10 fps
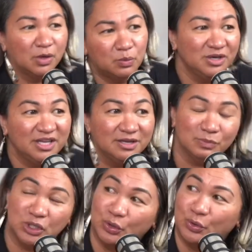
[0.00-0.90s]
we'll let
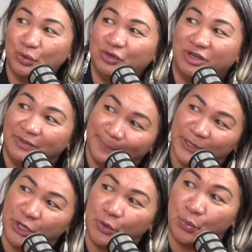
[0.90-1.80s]
him learn,
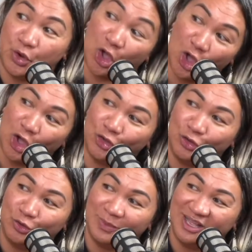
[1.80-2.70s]
we'll go
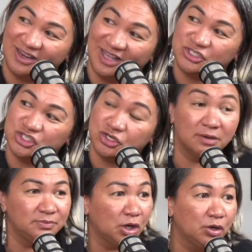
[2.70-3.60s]
home at
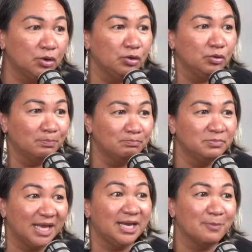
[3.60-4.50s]
lunchtime. No,
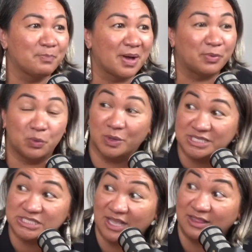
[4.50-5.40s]
Nanny and Papa want to
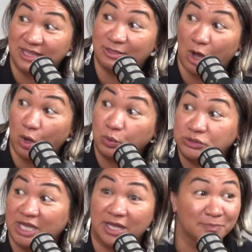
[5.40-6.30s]
stay there the whole
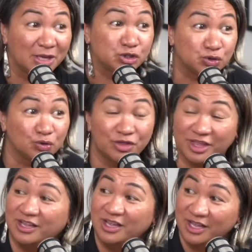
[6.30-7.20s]
day, make sure
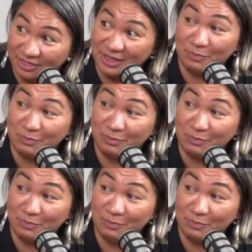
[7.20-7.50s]
that their